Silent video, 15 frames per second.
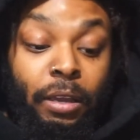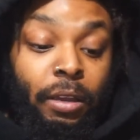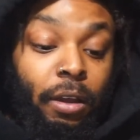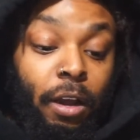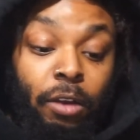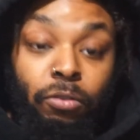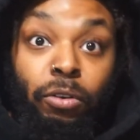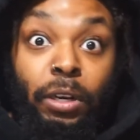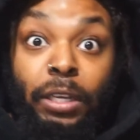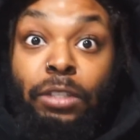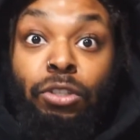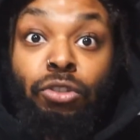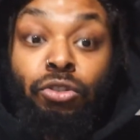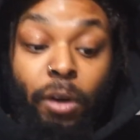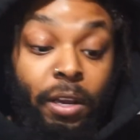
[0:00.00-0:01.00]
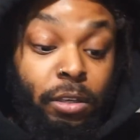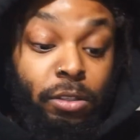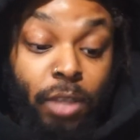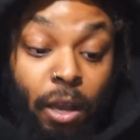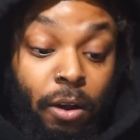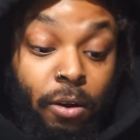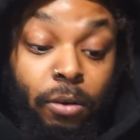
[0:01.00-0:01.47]
unreleased Drake
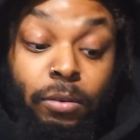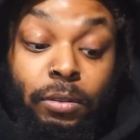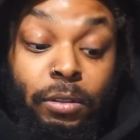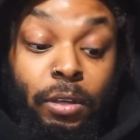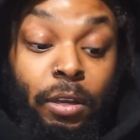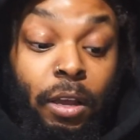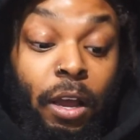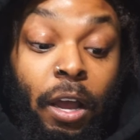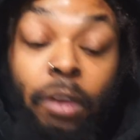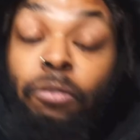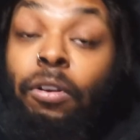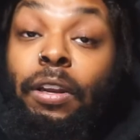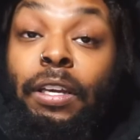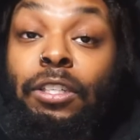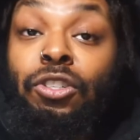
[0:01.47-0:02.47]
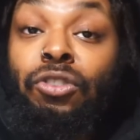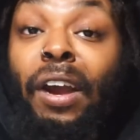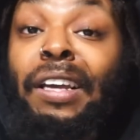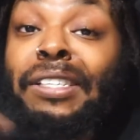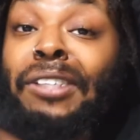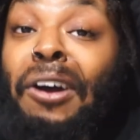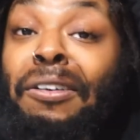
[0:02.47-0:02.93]
songs, unreleased Drake
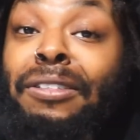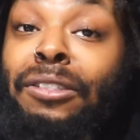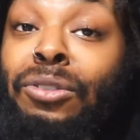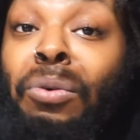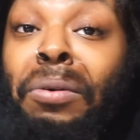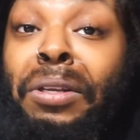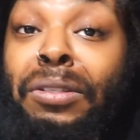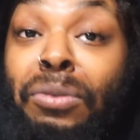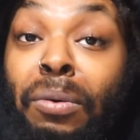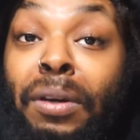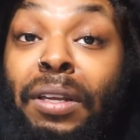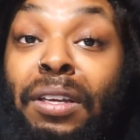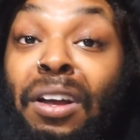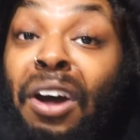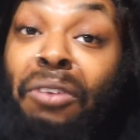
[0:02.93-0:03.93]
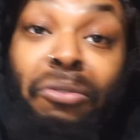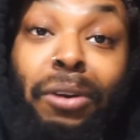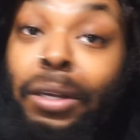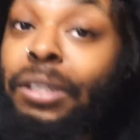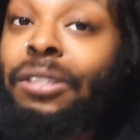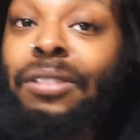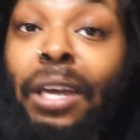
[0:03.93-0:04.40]
songs in 2020,
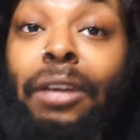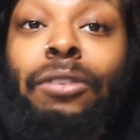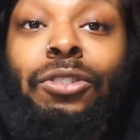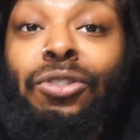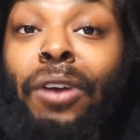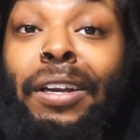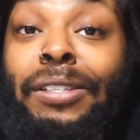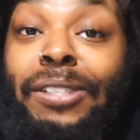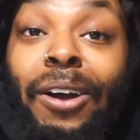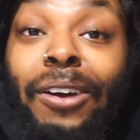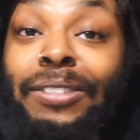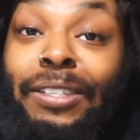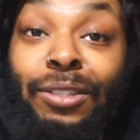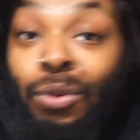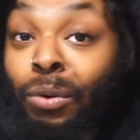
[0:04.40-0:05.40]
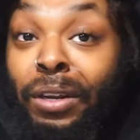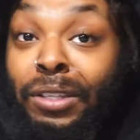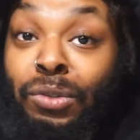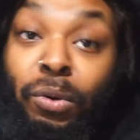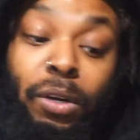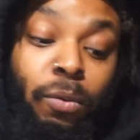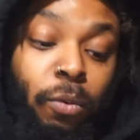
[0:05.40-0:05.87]
unreleased Drake songs in
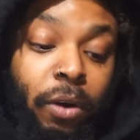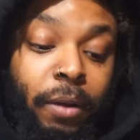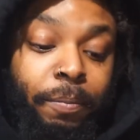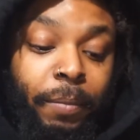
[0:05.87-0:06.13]
2021,